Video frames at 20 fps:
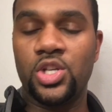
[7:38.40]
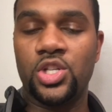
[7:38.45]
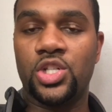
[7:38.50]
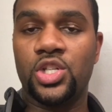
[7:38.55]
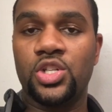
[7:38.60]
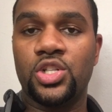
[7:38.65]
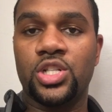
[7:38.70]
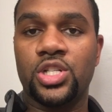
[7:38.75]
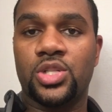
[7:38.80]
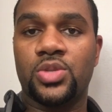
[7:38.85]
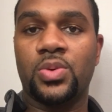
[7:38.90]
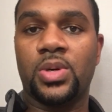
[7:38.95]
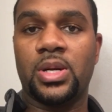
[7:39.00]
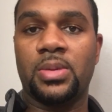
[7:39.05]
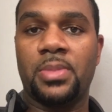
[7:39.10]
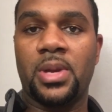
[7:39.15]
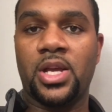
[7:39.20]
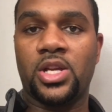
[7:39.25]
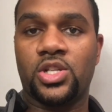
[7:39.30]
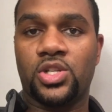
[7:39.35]
you just want to
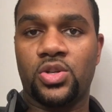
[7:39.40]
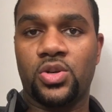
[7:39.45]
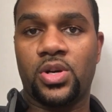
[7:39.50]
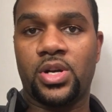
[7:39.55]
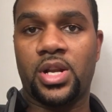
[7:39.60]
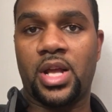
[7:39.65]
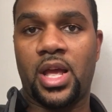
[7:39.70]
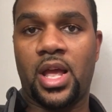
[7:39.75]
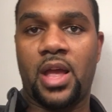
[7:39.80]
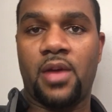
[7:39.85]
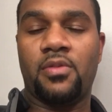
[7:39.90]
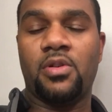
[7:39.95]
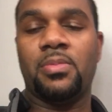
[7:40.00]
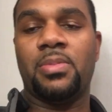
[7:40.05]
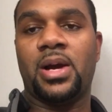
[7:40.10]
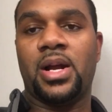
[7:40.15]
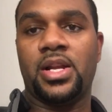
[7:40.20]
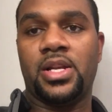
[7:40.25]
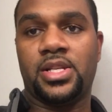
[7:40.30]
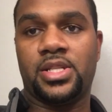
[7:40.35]
make sure that
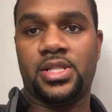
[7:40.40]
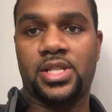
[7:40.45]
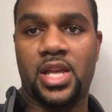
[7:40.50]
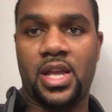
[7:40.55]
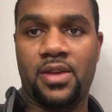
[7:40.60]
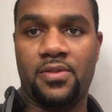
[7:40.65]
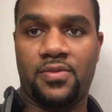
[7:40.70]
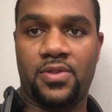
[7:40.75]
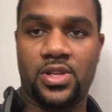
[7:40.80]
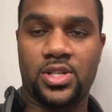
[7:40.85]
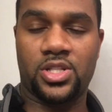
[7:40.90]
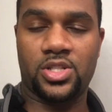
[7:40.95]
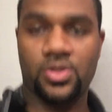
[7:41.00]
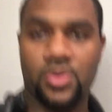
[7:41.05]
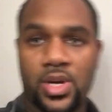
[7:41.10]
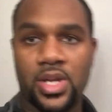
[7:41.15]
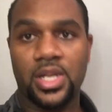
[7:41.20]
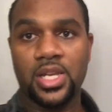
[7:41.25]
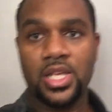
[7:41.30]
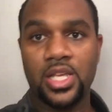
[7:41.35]
everybody's safe, and so
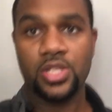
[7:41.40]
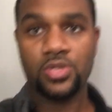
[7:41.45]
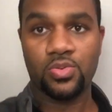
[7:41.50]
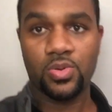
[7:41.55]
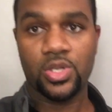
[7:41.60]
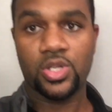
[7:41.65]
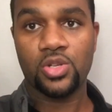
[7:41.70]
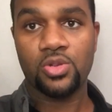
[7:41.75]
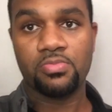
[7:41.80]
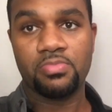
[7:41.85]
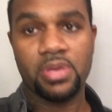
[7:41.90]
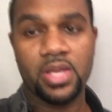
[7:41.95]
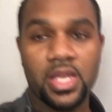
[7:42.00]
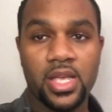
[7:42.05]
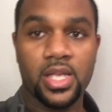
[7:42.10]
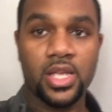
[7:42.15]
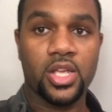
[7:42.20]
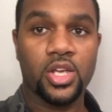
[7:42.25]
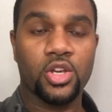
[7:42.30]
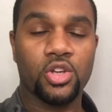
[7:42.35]
at least with you
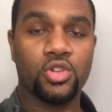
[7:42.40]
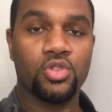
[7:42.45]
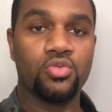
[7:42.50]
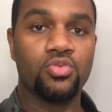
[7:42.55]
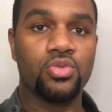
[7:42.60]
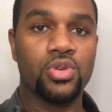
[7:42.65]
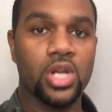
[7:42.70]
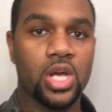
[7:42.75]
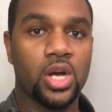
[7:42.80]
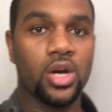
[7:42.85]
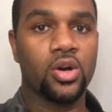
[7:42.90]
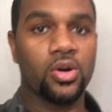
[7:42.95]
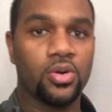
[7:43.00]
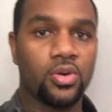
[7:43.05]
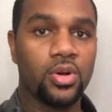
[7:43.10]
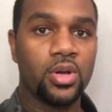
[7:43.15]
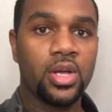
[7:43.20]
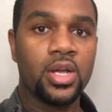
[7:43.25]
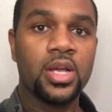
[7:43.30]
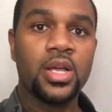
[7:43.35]
being here, you know
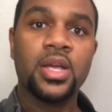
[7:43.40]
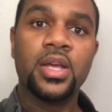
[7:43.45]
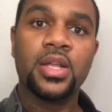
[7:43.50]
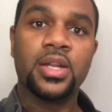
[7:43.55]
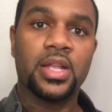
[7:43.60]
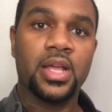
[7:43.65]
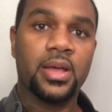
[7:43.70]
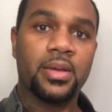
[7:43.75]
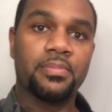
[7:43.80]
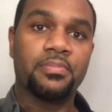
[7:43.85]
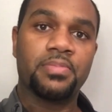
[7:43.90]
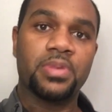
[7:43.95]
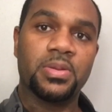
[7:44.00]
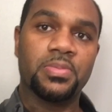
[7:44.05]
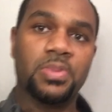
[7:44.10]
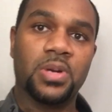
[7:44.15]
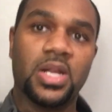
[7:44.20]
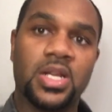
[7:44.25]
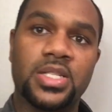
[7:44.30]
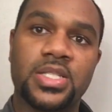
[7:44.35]
that people are